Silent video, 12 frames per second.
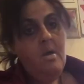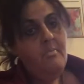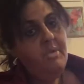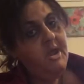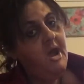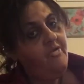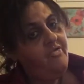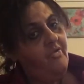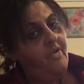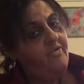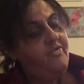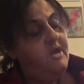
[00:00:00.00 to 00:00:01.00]
But yeah, so
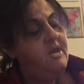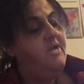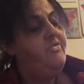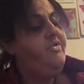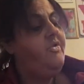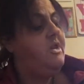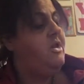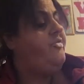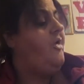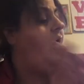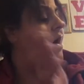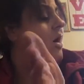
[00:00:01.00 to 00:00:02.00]
let's get into this
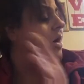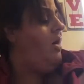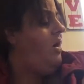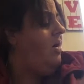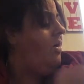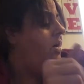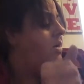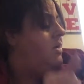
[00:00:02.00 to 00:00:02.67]
haul.